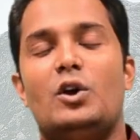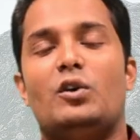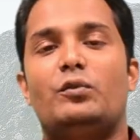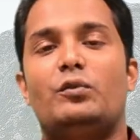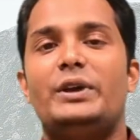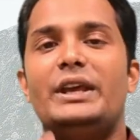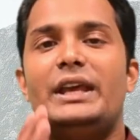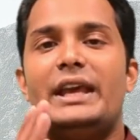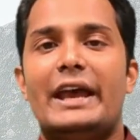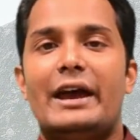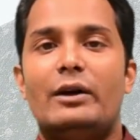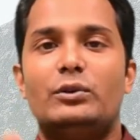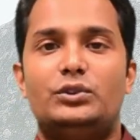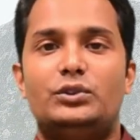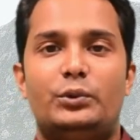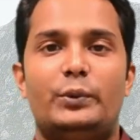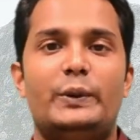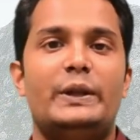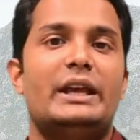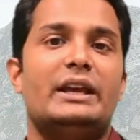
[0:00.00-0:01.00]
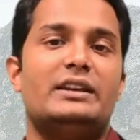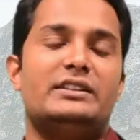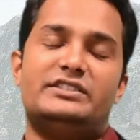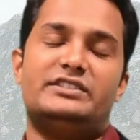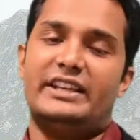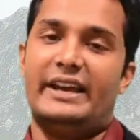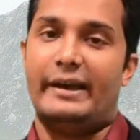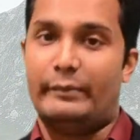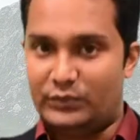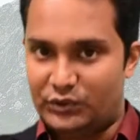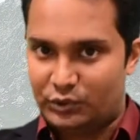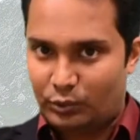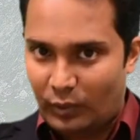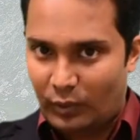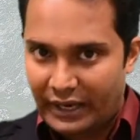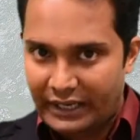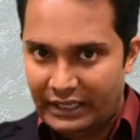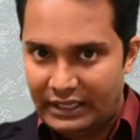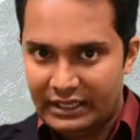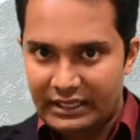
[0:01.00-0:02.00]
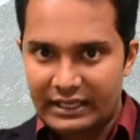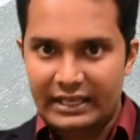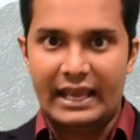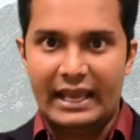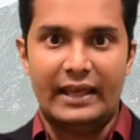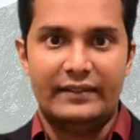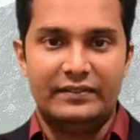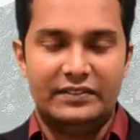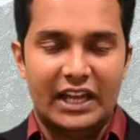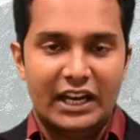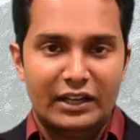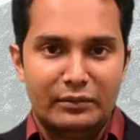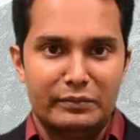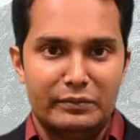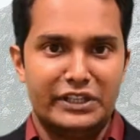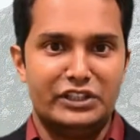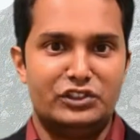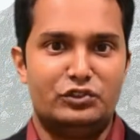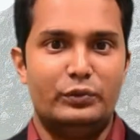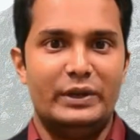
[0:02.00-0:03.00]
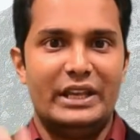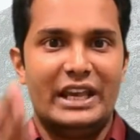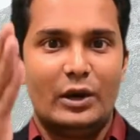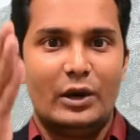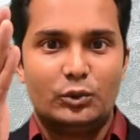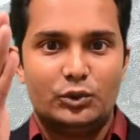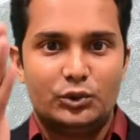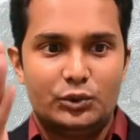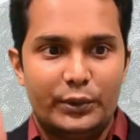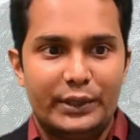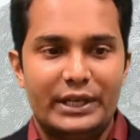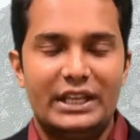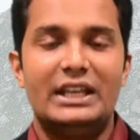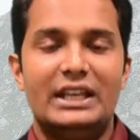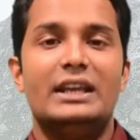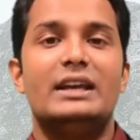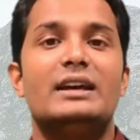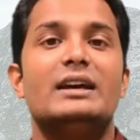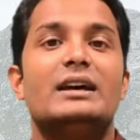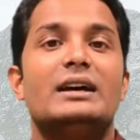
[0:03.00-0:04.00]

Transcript: We have 3 exams, right? And that means we have 3